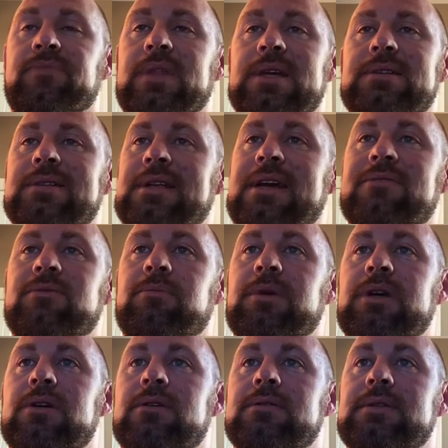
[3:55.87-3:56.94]
It doesn't have to
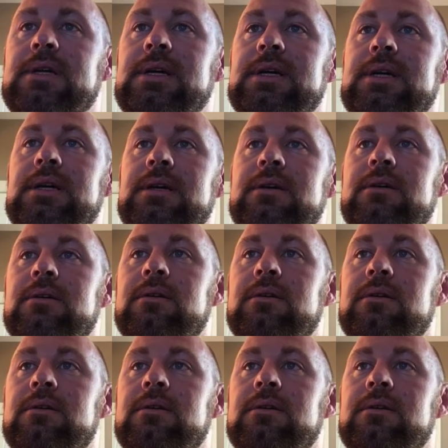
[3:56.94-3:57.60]
be all day,